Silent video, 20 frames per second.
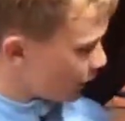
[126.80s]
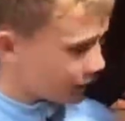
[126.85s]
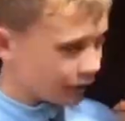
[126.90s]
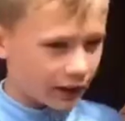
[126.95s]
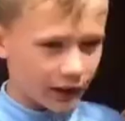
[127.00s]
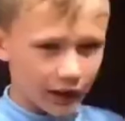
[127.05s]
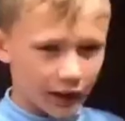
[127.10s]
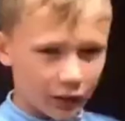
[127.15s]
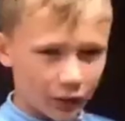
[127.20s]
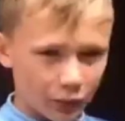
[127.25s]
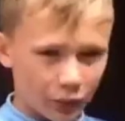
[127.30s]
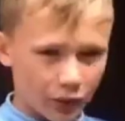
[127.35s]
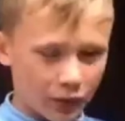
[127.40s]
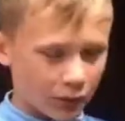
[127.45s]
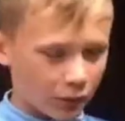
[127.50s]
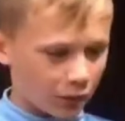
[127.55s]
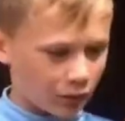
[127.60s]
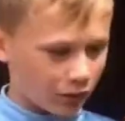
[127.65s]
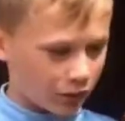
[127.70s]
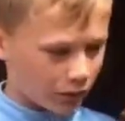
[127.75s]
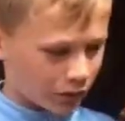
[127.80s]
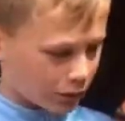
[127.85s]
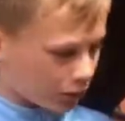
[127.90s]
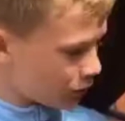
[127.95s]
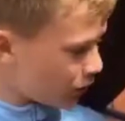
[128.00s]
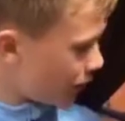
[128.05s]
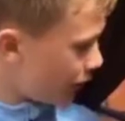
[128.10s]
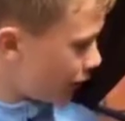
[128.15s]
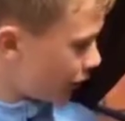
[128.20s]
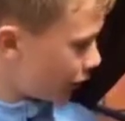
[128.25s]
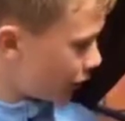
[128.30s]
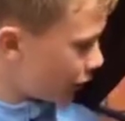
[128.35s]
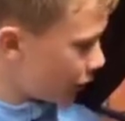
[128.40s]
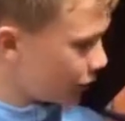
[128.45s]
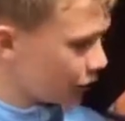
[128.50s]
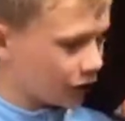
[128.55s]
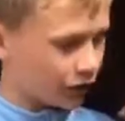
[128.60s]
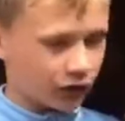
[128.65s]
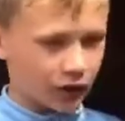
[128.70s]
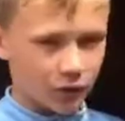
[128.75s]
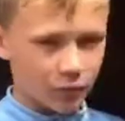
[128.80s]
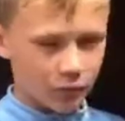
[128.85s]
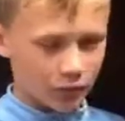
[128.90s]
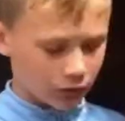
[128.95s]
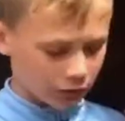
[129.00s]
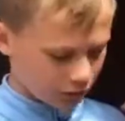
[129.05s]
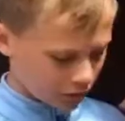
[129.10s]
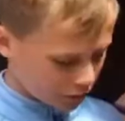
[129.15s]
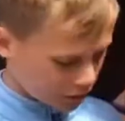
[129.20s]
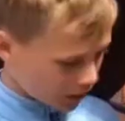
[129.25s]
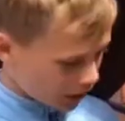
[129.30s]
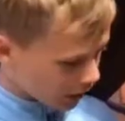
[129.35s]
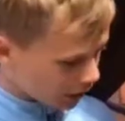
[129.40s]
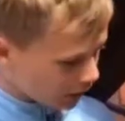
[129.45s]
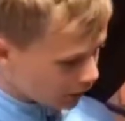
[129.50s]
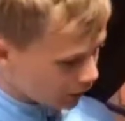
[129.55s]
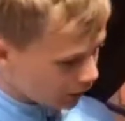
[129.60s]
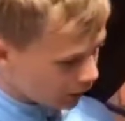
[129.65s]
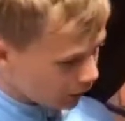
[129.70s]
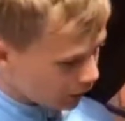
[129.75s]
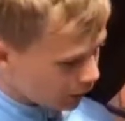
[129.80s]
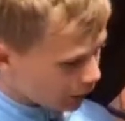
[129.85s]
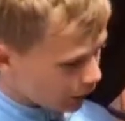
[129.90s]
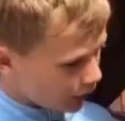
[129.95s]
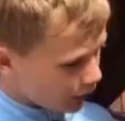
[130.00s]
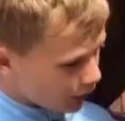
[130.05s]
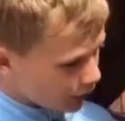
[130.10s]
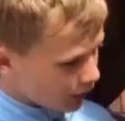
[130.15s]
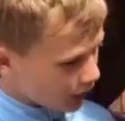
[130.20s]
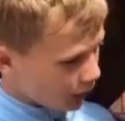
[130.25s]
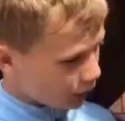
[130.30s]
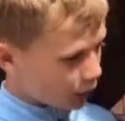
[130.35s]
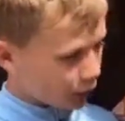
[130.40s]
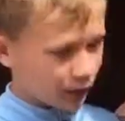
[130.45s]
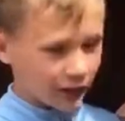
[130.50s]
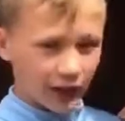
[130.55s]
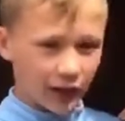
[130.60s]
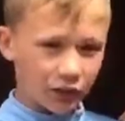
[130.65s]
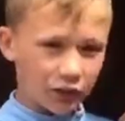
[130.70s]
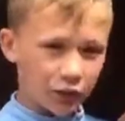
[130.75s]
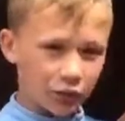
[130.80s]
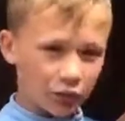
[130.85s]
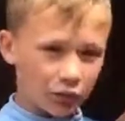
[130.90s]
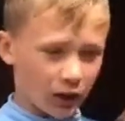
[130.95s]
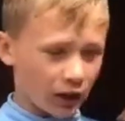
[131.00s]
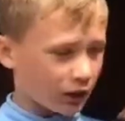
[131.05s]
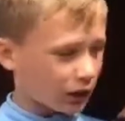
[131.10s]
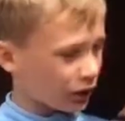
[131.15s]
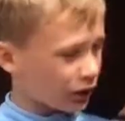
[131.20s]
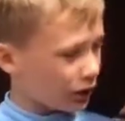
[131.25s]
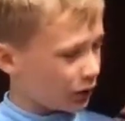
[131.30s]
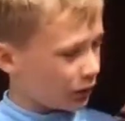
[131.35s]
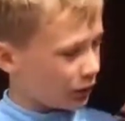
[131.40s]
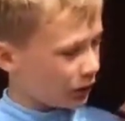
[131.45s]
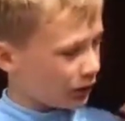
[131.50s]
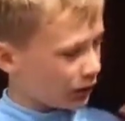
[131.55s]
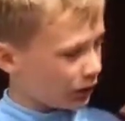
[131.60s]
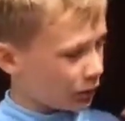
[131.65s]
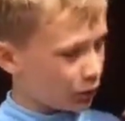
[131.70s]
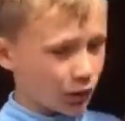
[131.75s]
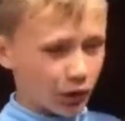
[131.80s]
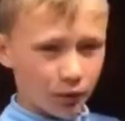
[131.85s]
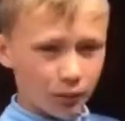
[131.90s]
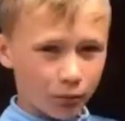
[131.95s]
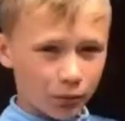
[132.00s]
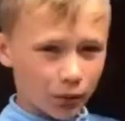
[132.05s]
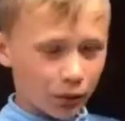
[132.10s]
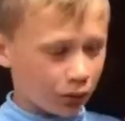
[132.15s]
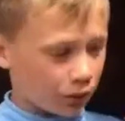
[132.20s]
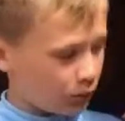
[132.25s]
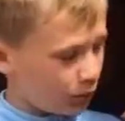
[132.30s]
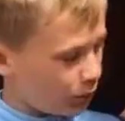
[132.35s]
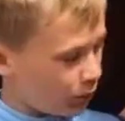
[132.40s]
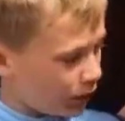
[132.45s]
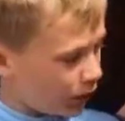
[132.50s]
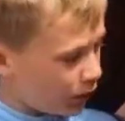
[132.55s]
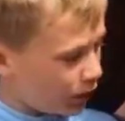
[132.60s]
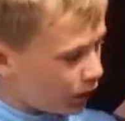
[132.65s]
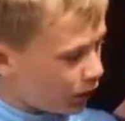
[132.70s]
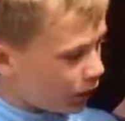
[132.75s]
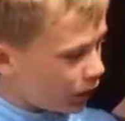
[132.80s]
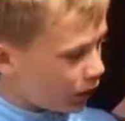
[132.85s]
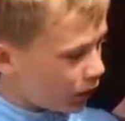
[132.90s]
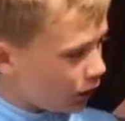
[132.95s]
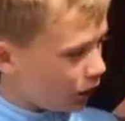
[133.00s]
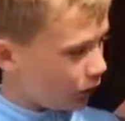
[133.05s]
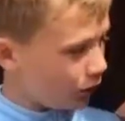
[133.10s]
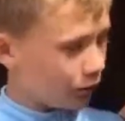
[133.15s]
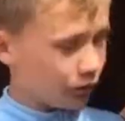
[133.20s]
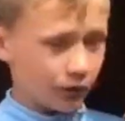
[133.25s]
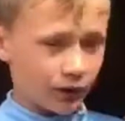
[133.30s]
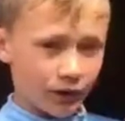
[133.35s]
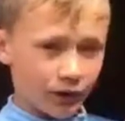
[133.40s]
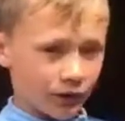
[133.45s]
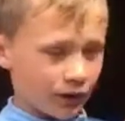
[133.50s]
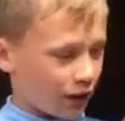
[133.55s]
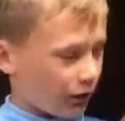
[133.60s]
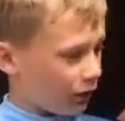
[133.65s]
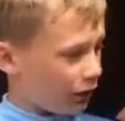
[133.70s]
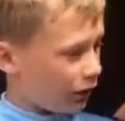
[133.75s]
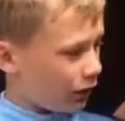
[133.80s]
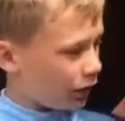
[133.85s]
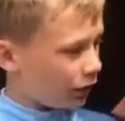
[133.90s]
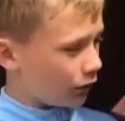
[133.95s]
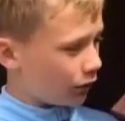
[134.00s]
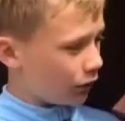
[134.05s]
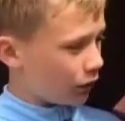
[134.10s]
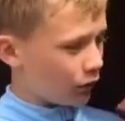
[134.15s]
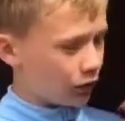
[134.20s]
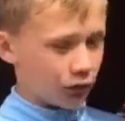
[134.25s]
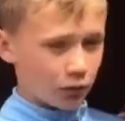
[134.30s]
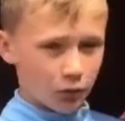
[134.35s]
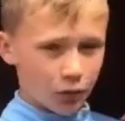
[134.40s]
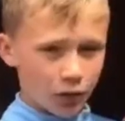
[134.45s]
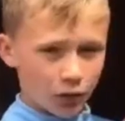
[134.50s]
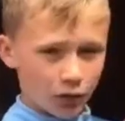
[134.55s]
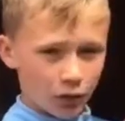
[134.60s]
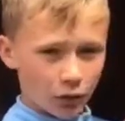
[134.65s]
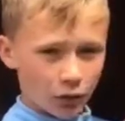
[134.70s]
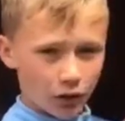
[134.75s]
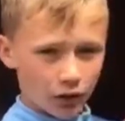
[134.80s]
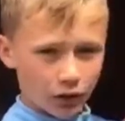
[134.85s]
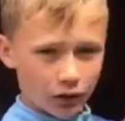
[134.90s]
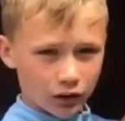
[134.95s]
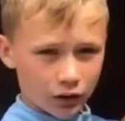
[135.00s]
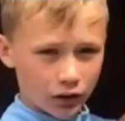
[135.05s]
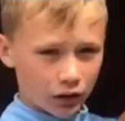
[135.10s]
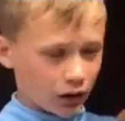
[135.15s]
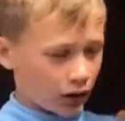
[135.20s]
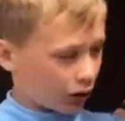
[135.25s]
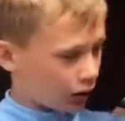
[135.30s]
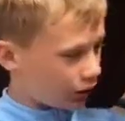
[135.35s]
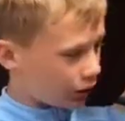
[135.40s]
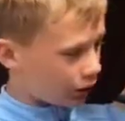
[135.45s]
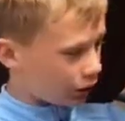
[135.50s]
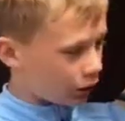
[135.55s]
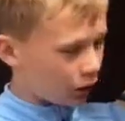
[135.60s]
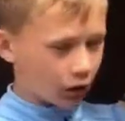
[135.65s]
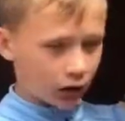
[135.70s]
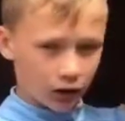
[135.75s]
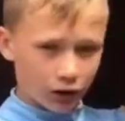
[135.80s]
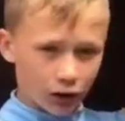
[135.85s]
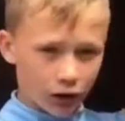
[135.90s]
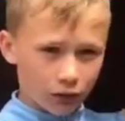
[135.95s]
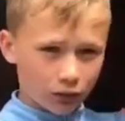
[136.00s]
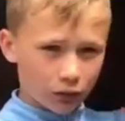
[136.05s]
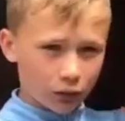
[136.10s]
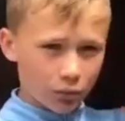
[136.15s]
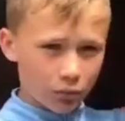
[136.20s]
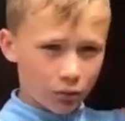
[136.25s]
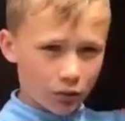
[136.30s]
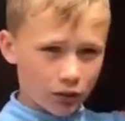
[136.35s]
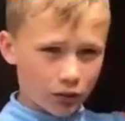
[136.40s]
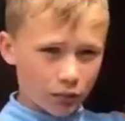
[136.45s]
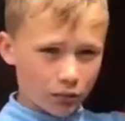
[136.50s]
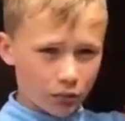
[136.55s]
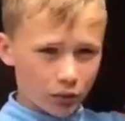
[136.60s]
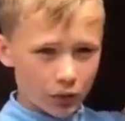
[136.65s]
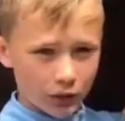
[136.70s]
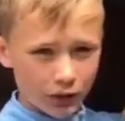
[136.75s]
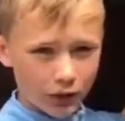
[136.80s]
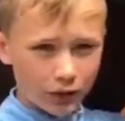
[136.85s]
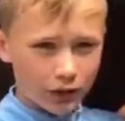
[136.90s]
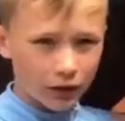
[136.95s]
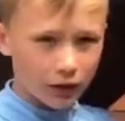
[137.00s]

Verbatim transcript: and he had a win with his previous owners. Came over from Ireland. And I've only had two rides on him and he's won them both. But hopefully he's having another run tomorrow at uh, Point to Point.